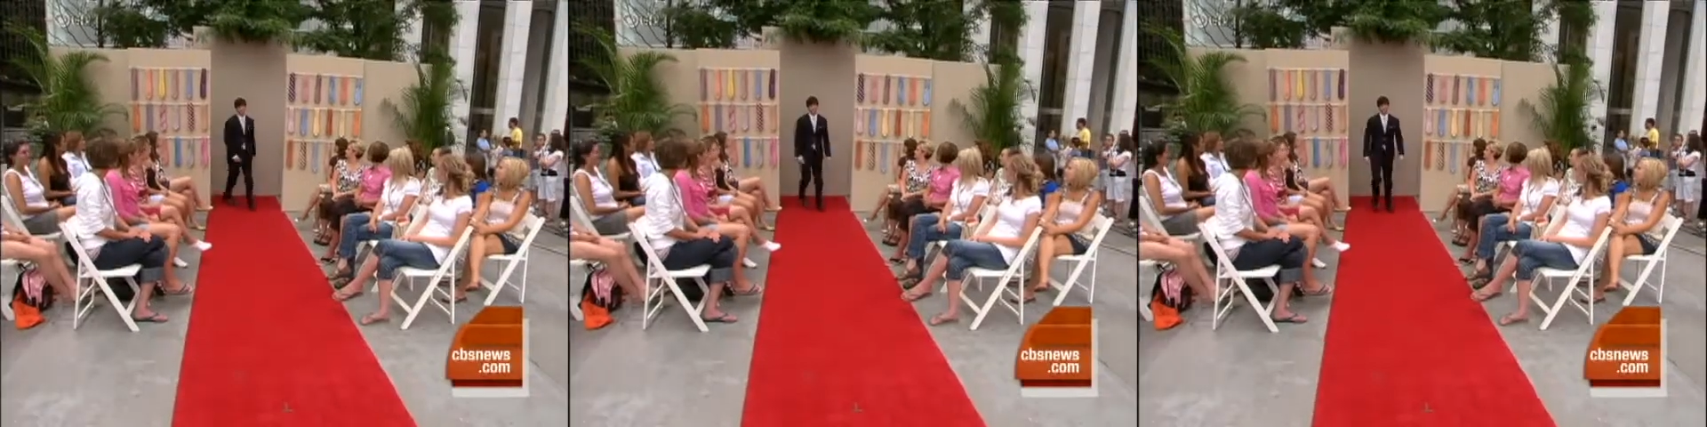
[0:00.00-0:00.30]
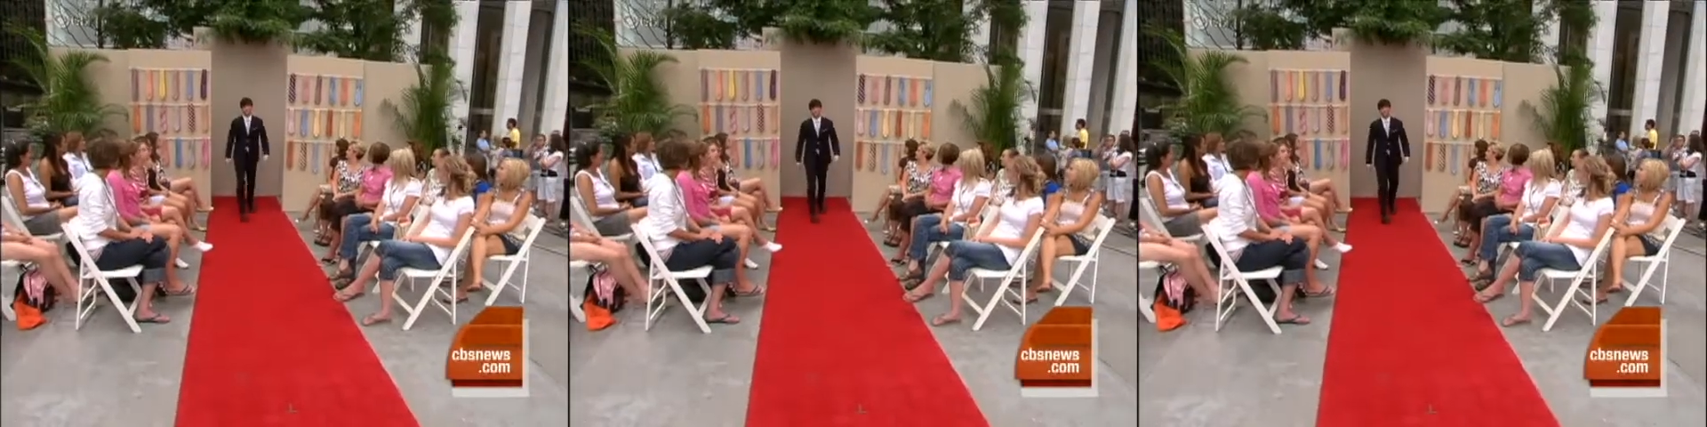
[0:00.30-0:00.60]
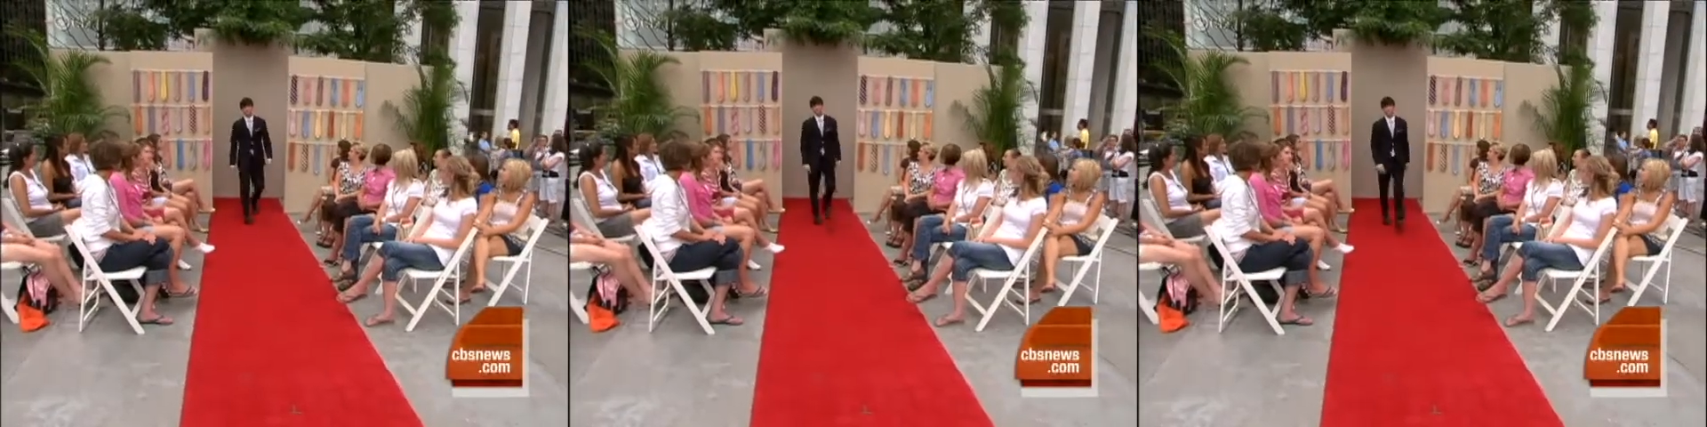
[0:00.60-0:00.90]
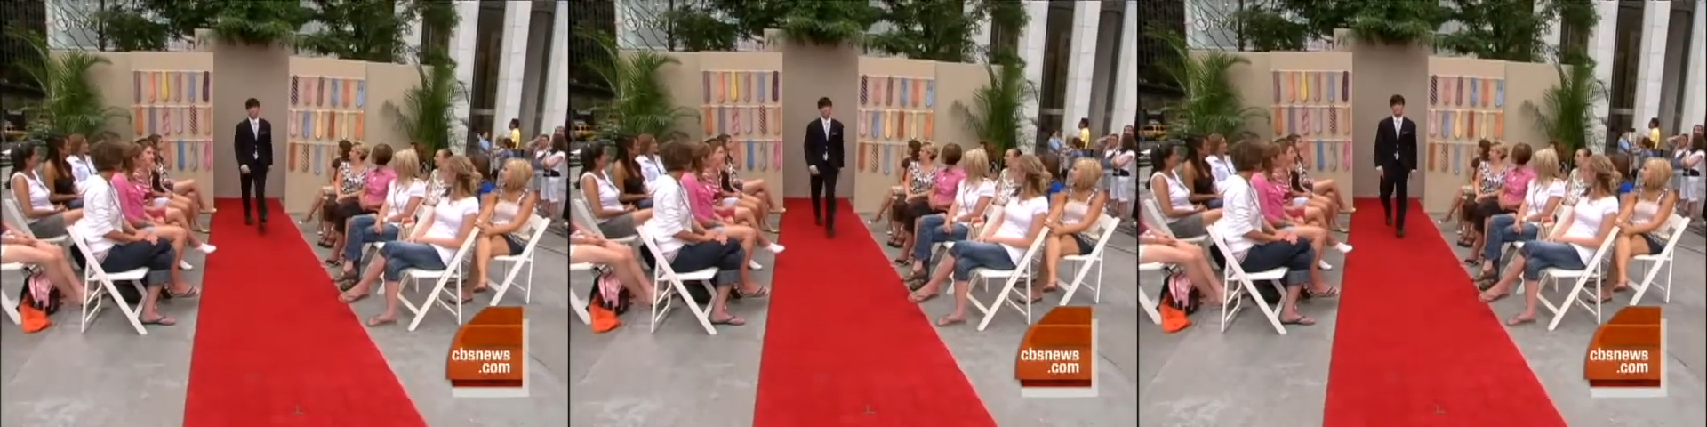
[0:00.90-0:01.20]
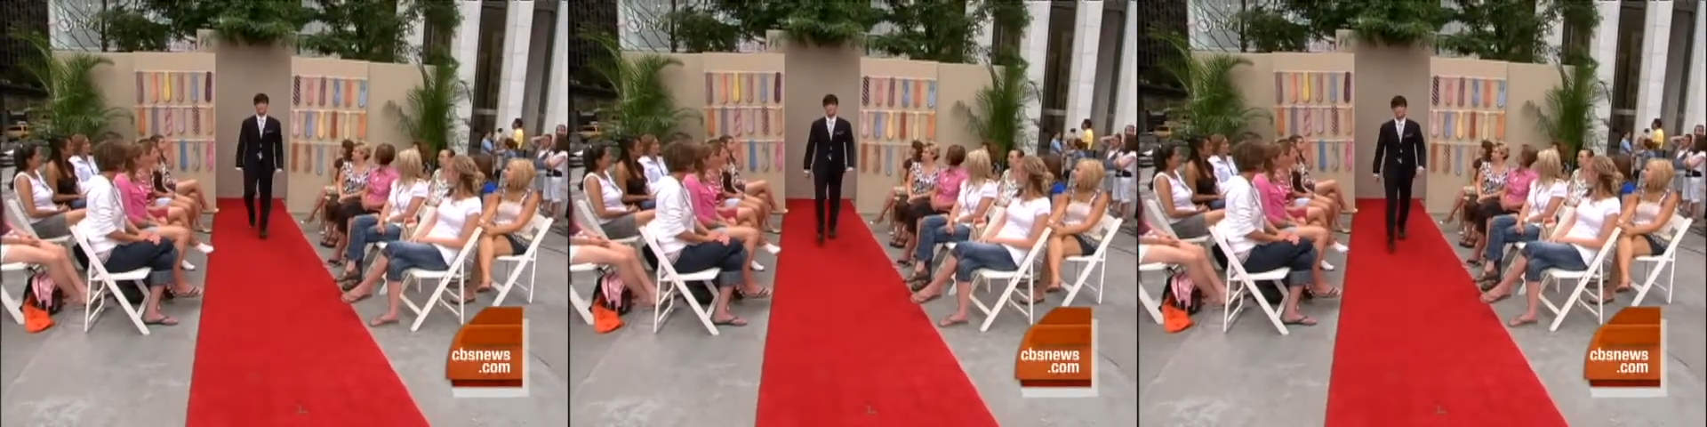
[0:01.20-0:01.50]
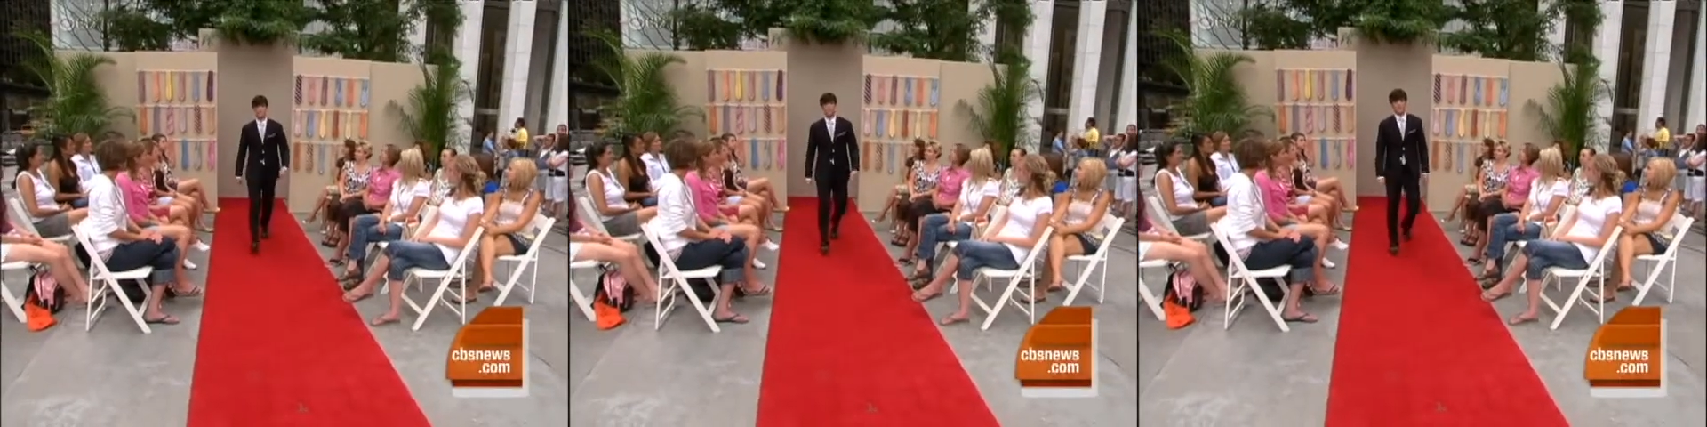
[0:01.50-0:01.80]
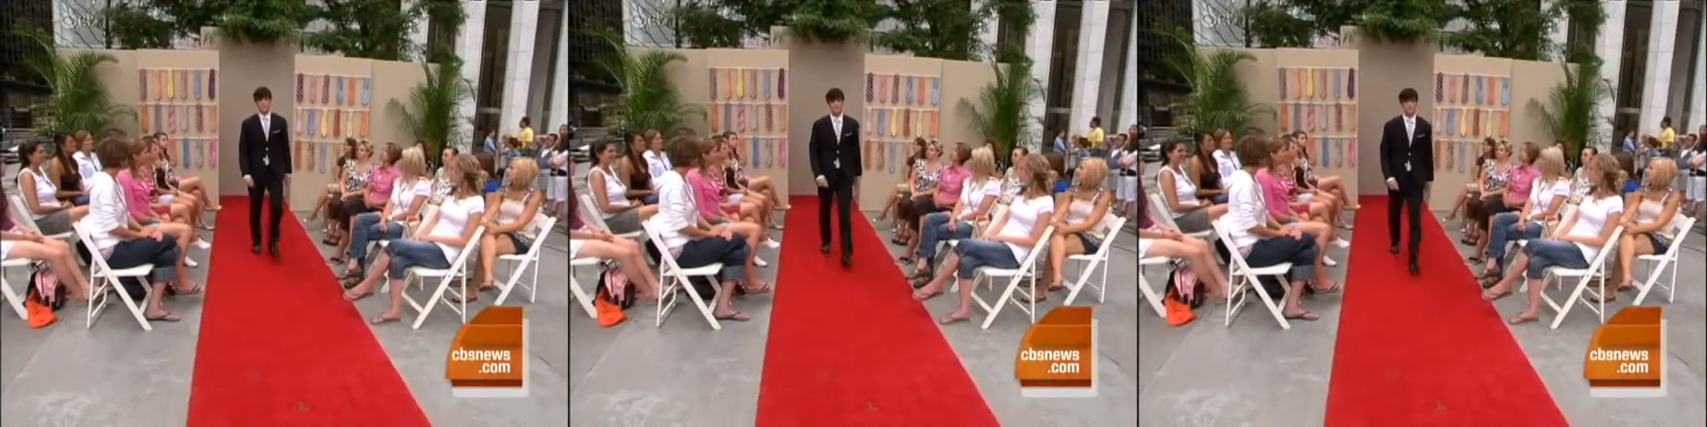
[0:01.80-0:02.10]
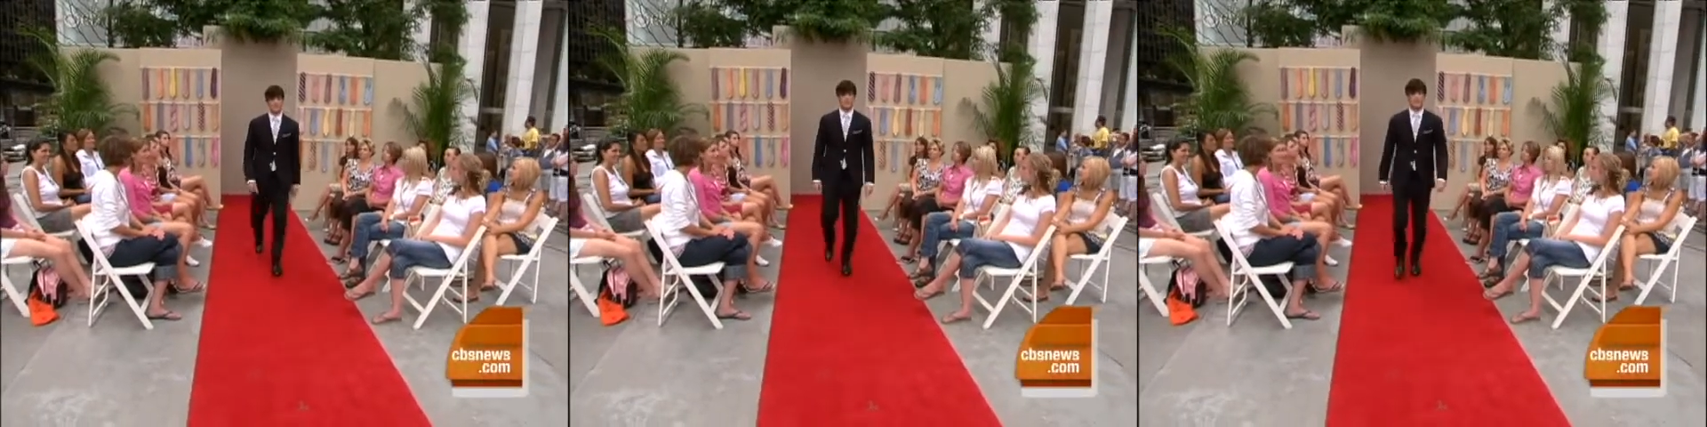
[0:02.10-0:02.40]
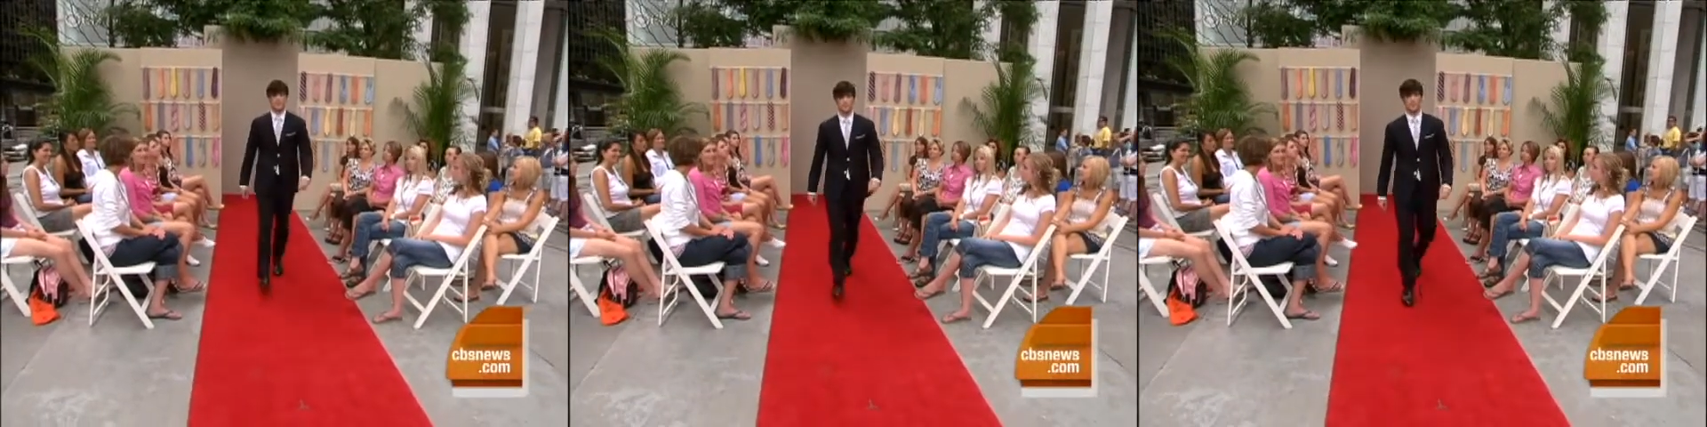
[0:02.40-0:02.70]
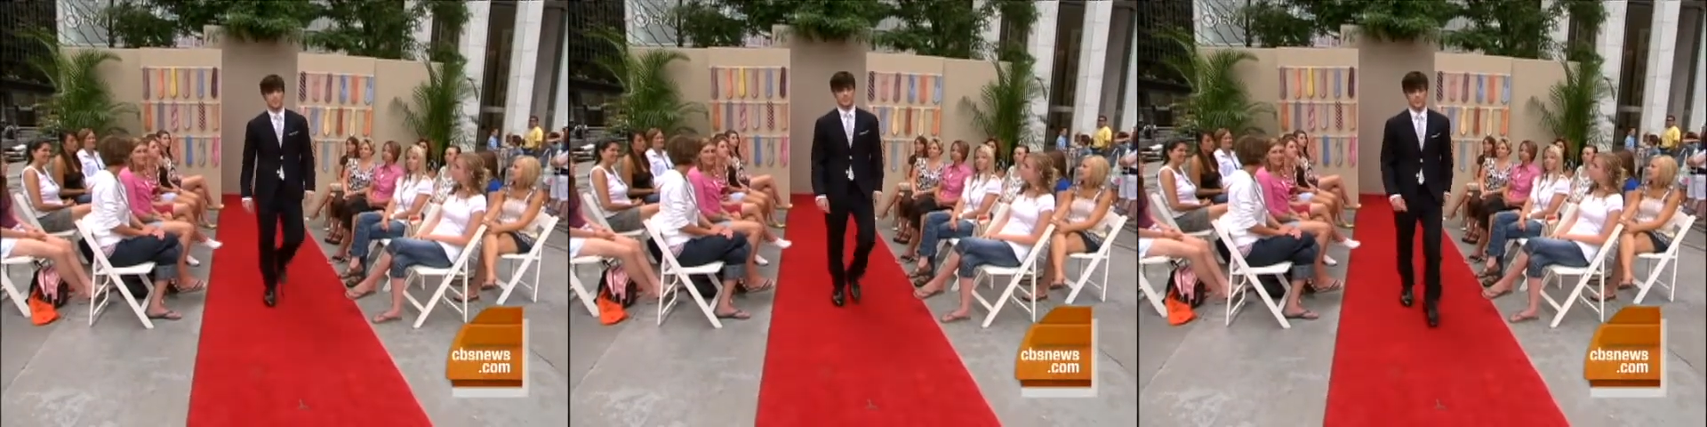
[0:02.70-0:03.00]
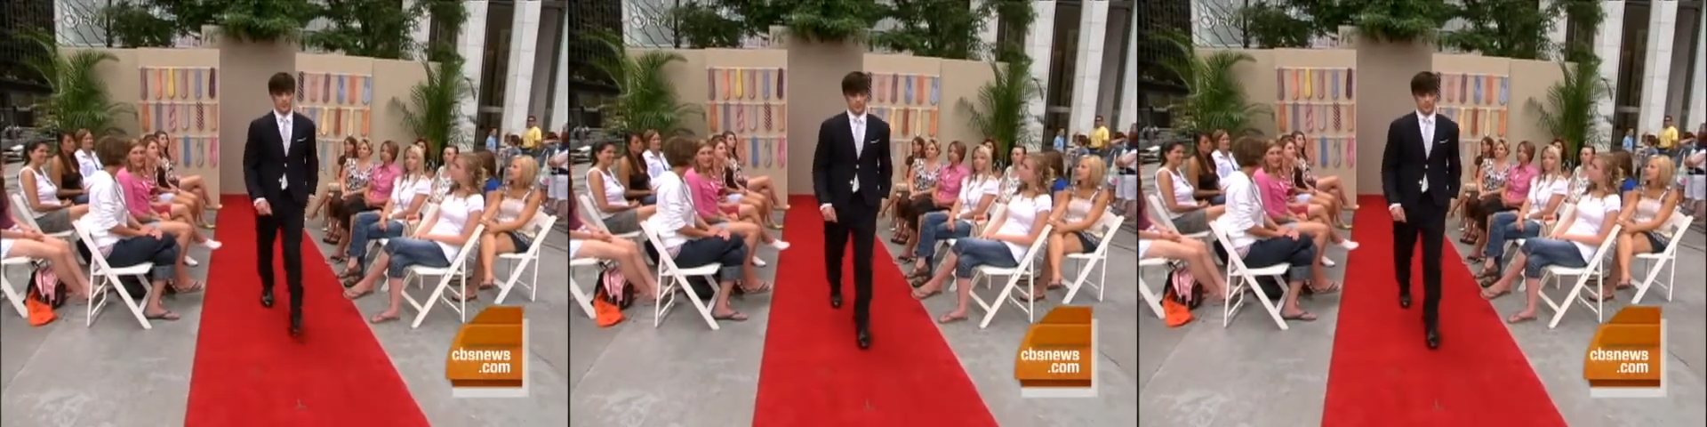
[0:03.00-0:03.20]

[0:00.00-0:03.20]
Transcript: (no speaker visible)